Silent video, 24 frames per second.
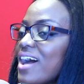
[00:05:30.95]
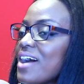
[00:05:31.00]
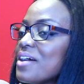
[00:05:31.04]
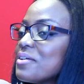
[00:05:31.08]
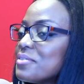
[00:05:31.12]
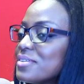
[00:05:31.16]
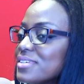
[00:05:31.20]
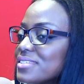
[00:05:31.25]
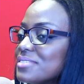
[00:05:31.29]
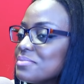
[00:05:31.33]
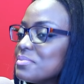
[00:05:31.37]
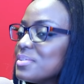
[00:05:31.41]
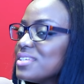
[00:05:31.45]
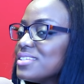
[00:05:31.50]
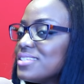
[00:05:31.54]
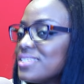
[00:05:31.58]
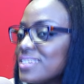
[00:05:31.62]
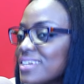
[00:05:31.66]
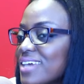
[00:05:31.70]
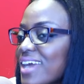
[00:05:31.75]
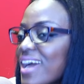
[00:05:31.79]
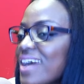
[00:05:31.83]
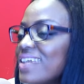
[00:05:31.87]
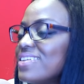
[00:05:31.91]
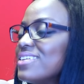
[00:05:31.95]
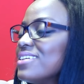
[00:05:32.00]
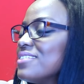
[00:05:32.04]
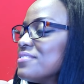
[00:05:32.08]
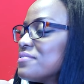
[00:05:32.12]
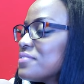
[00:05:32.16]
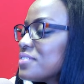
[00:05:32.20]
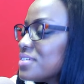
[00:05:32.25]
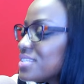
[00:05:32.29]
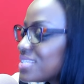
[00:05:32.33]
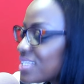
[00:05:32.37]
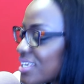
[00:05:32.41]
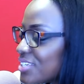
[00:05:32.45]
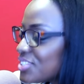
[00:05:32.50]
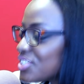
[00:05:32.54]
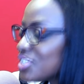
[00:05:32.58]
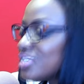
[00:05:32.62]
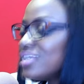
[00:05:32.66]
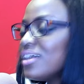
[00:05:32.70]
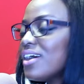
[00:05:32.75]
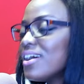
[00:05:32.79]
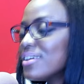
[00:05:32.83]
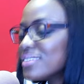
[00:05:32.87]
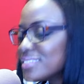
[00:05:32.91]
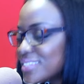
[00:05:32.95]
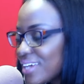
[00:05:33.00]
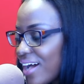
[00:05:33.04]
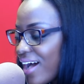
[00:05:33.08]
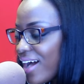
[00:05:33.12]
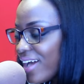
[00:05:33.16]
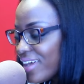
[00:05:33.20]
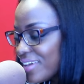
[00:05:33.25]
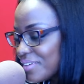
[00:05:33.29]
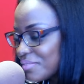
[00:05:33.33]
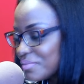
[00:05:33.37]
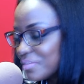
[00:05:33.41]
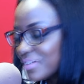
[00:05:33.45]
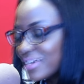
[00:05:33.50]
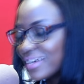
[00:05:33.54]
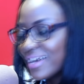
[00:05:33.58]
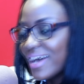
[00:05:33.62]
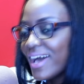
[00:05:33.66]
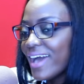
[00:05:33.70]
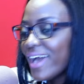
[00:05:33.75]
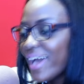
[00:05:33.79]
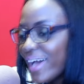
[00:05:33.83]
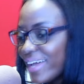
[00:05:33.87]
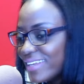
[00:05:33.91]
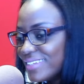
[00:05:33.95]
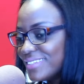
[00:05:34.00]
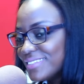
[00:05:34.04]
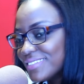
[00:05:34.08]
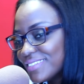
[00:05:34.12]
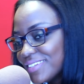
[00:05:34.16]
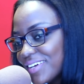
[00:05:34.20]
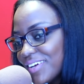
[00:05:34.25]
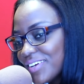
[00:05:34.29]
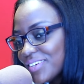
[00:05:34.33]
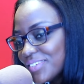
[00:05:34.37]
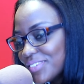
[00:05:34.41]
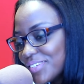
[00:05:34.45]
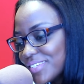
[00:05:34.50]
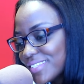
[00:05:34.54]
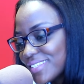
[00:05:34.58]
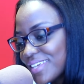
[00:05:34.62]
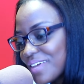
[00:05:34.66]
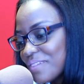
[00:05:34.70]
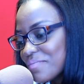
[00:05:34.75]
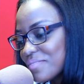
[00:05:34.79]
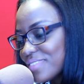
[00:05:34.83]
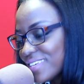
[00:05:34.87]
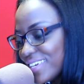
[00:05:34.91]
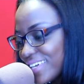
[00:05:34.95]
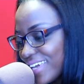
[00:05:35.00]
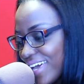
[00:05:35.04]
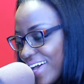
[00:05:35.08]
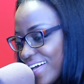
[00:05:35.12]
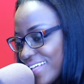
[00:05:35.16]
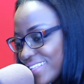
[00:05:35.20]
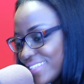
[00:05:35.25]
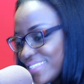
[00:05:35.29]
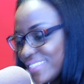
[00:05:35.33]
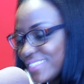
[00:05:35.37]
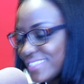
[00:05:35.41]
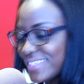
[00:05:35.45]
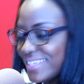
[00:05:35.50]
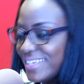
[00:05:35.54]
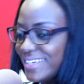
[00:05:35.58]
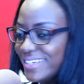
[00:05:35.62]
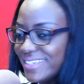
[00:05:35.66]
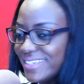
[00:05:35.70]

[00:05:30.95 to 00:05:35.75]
I was Miss Uganda for such a long time. I had to go do something else.